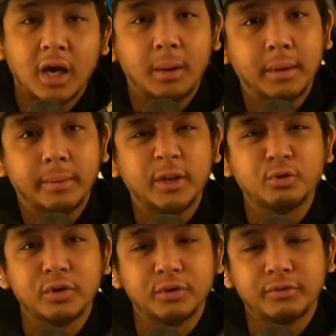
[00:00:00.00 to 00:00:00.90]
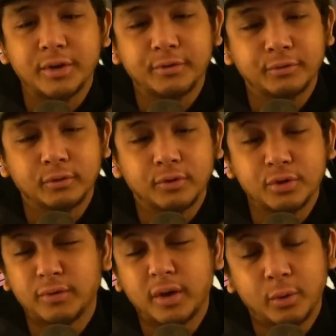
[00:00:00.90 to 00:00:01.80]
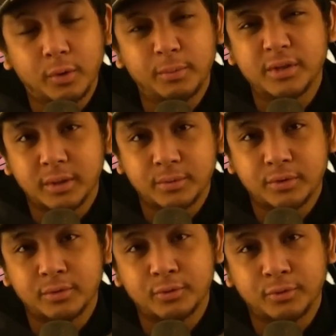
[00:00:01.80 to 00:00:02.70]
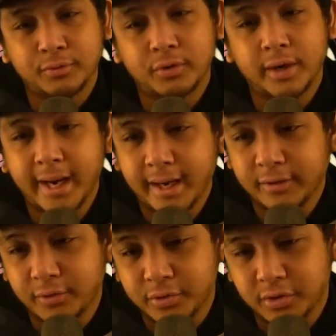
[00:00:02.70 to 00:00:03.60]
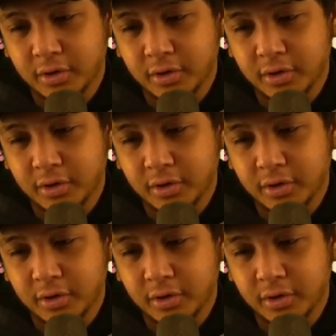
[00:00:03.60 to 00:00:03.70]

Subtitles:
On my Patreon, you can find the full version of all the One Piece episodes so far and, of course,